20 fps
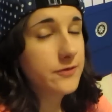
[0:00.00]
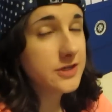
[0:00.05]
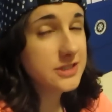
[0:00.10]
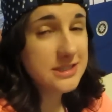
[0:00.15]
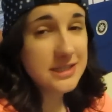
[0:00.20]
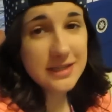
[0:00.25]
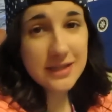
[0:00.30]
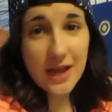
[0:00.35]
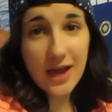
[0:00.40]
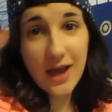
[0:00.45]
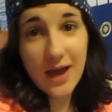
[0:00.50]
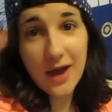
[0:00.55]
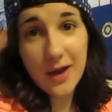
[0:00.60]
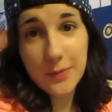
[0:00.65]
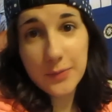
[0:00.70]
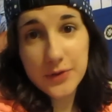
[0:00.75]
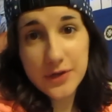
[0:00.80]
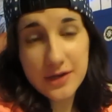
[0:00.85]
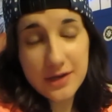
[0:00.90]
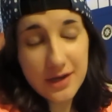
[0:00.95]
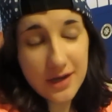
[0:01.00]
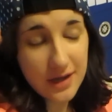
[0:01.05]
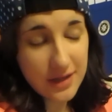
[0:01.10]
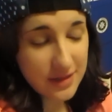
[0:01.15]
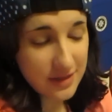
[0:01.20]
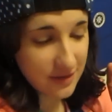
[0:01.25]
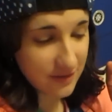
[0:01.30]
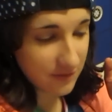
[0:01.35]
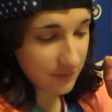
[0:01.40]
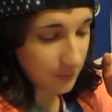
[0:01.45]
first thing that happened
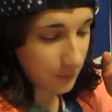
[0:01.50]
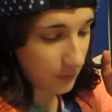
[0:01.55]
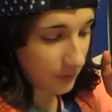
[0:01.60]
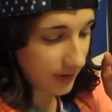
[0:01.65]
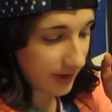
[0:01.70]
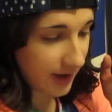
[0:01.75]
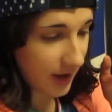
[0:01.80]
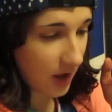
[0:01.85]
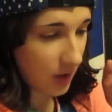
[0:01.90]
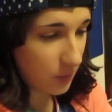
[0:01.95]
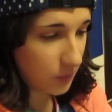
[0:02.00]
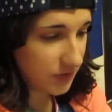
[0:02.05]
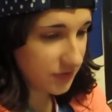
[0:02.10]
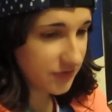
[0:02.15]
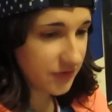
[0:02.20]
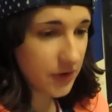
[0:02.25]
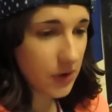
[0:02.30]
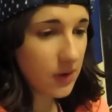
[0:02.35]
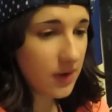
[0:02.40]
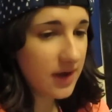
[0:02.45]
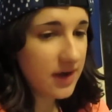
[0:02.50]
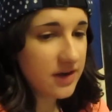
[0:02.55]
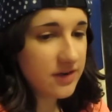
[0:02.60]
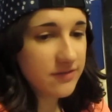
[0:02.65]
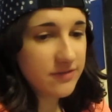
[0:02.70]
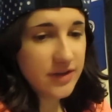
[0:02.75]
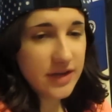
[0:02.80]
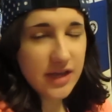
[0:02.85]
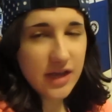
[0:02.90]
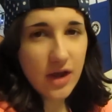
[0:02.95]
this morning, I went to go edit
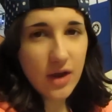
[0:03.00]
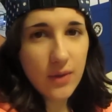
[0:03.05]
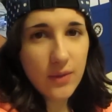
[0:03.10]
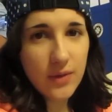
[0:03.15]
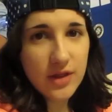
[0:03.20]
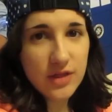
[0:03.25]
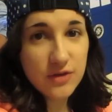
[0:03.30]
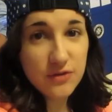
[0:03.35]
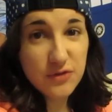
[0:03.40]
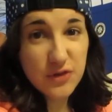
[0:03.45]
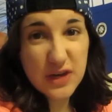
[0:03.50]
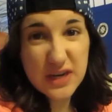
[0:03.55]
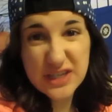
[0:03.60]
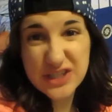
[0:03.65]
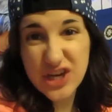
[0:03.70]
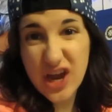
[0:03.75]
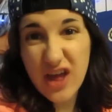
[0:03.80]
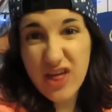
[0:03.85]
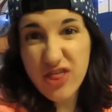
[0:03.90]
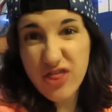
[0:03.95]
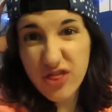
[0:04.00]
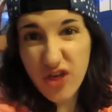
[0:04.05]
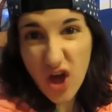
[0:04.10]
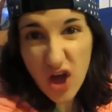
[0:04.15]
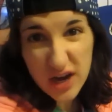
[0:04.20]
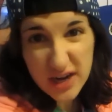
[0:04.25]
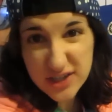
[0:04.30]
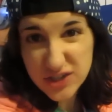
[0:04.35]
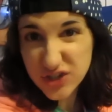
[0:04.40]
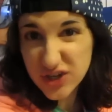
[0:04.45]
a video, and the footage I
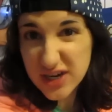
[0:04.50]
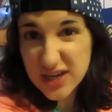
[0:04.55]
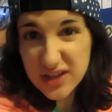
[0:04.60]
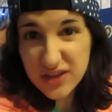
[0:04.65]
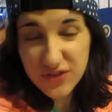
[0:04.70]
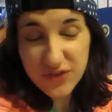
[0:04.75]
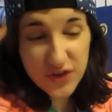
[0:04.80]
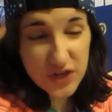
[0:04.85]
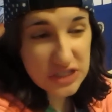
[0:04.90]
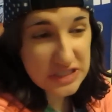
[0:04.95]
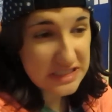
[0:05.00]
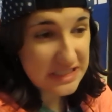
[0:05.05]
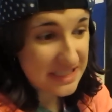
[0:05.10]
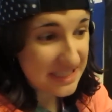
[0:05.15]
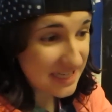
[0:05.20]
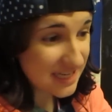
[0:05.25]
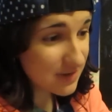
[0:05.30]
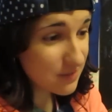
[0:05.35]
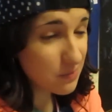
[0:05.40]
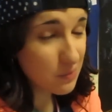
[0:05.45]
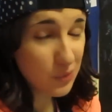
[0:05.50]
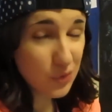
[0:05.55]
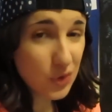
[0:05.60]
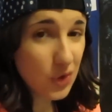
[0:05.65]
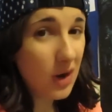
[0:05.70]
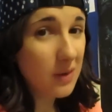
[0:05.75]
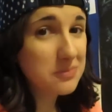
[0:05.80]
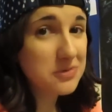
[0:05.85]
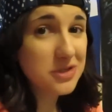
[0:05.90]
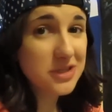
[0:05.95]
thought I transferred didn't
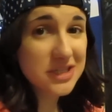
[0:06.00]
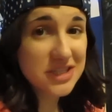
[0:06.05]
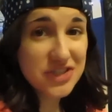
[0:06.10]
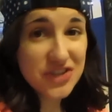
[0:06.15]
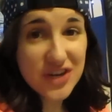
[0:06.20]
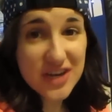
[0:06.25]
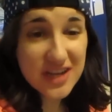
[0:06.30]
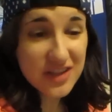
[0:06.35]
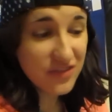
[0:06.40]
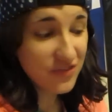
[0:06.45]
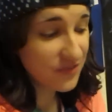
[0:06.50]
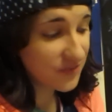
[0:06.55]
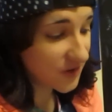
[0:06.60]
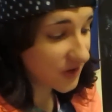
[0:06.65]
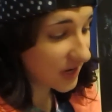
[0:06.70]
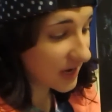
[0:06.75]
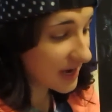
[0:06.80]
properly transfer,